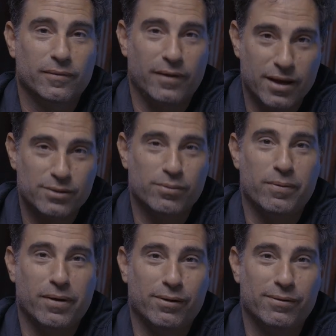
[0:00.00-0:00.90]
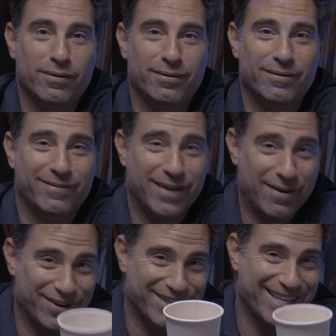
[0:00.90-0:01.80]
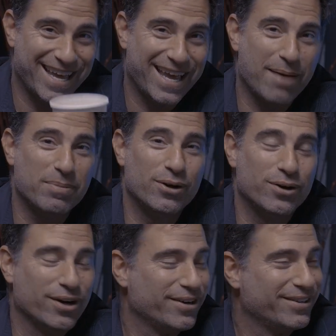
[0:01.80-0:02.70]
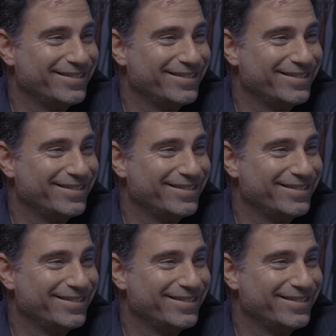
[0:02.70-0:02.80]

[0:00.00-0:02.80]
yes, we will. Have a good day. Happy New Year.